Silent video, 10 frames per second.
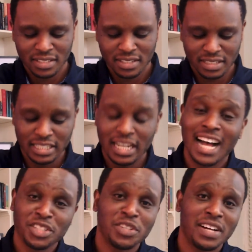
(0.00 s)
and a
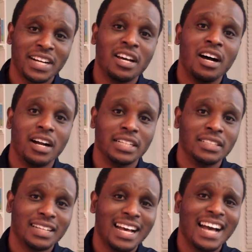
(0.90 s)
contrite heart.
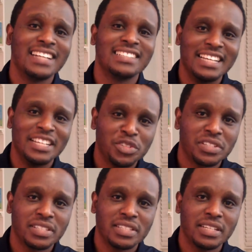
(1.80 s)
God is
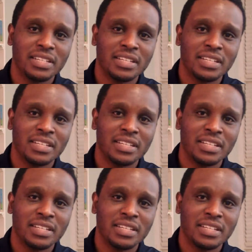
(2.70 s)
interested